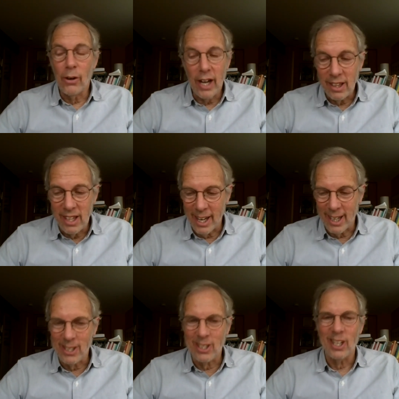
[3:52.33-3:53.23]

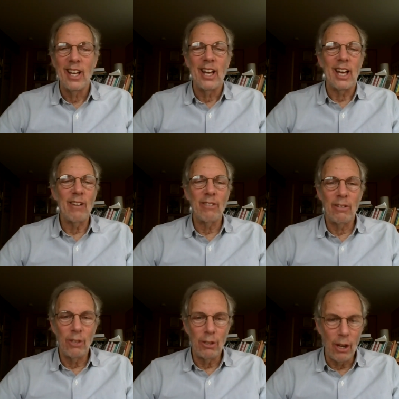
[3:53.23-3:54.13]
ethics, even if
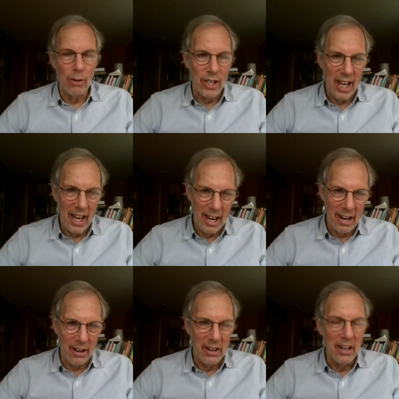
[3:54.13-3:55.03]
you don't
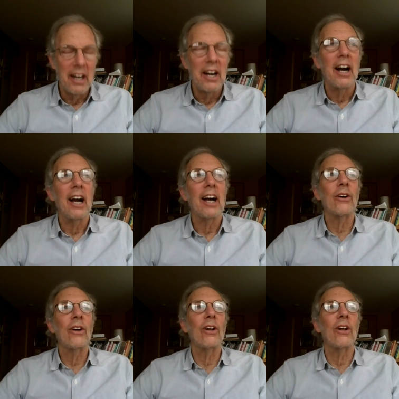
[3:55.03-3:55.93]
care at
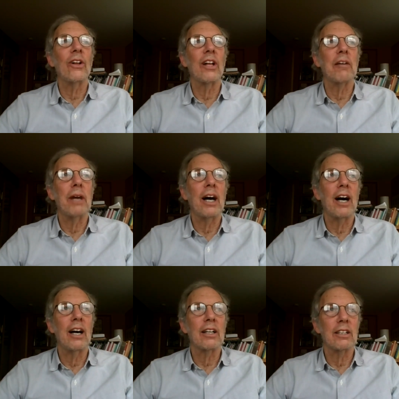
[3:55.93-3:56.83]
all
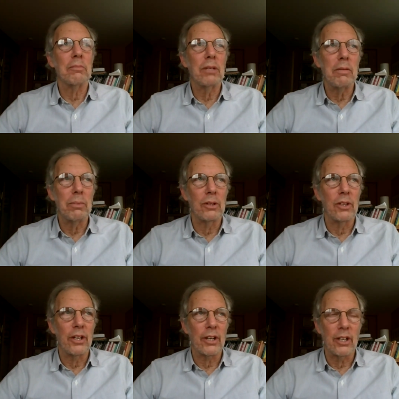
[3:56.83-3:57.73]
about the people that
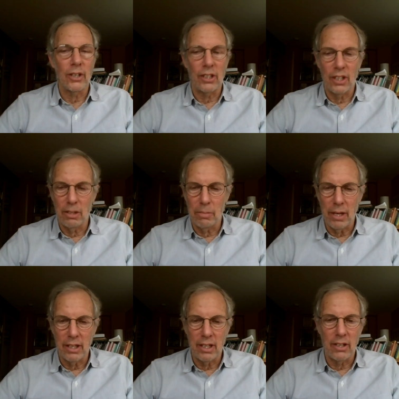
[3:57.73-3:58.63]
are currently
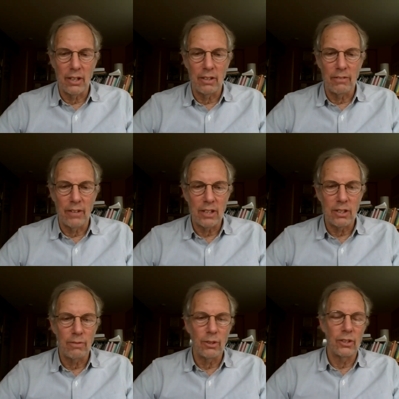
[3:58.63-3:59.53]
dependent on the fossil fuel